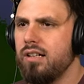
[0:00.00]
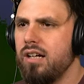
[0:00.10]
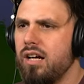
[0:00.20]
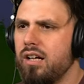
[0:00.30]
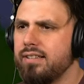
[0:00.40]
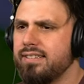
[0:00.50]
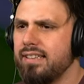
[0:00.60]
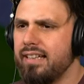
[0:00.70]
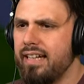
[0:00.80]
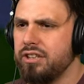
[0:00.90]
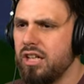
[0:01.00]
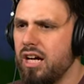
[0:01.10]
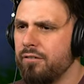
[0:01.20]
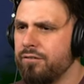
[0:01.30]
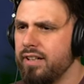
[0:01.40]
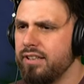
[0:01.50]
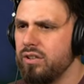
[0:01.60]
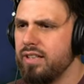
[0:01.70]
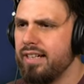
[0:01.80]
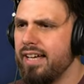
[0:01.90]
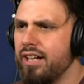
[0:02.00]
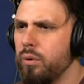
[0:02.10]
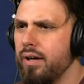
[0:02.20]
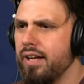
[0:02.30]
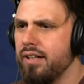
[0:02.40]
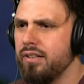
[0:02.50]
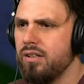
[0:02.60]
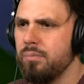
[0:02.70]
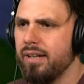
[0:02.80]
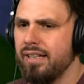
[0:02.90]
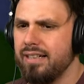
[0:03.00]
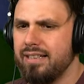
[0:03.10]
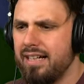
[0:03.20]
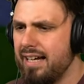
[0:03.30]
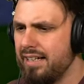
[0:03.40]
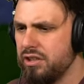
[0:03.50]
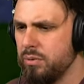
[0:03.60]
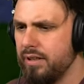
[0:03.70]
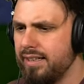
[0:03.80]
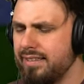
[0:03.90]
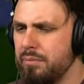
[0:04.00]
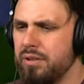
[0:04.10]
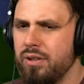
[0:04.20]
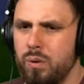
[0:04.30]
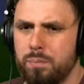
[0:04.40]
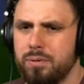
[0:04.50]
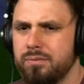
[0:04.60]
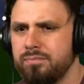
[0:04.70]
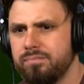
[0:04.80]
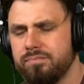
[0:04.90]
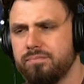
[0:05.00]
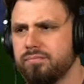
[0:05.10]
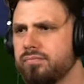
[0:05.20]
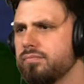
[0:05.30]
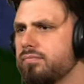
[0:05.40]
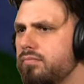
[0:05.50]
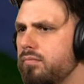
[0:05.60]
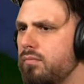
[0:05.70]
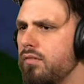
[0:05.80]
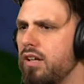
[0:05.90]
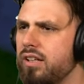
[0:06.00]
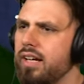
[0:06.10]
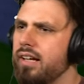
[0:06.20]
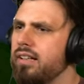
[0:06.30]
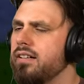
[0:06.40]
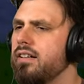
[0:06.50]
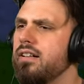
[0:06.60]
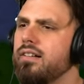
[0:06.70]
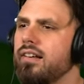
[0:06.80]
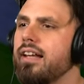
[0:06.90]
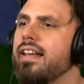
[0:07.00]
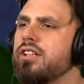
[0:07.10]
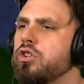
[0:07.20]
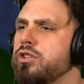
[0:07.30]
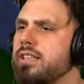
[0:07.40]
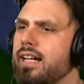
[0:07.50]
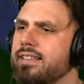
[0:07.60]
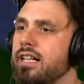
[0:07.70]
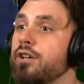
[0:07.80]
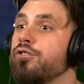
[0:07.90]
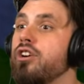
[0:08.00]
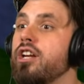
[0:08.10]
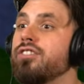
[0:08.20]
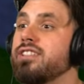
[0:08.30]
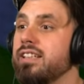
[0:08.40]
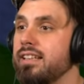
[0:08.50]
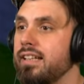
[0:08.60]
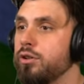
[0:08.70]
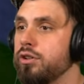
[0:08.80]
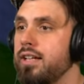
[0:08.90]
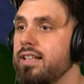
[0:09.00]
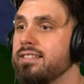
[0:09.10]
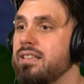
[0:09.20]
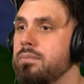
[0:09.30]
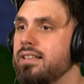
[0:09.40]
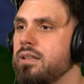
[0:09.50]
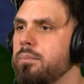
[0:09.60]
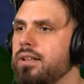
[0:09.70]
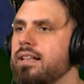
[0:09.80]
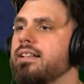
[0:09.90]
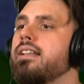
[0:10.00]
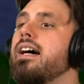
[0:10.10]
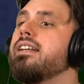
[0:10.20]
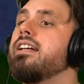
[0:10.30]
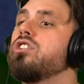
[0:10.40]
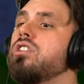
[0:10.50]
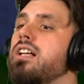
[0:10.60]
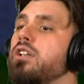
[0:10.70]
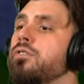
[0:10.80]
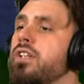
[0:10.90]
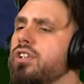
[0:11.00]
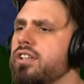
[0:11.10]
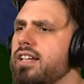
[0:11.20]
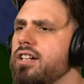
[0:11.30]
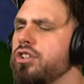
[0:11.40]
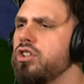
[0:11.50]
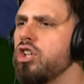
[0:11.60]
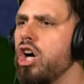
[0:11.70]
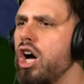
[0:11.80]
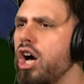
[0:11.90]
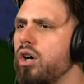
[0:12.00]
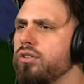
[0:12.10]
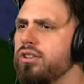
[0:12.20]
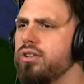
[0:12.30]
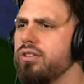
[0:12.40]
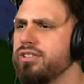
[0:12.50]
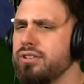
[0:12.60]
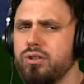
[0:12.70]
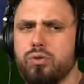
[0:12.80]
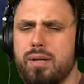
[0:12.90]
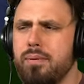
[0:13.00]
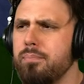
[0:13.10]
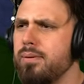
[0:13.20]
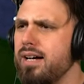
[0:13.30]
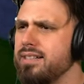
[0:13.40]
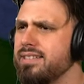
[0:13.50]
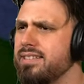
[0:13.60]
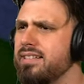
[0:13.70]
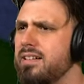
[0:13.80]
Oh, it's a leech. Oh, frig, dude, get out of the way. Oh my gosh, we got some goop. Okay. Electrocytes are afraid of sunlight. and they, day, they sleep inside the building. At night, they crawl out of it on their energy. No, dude, there's creepy bugs.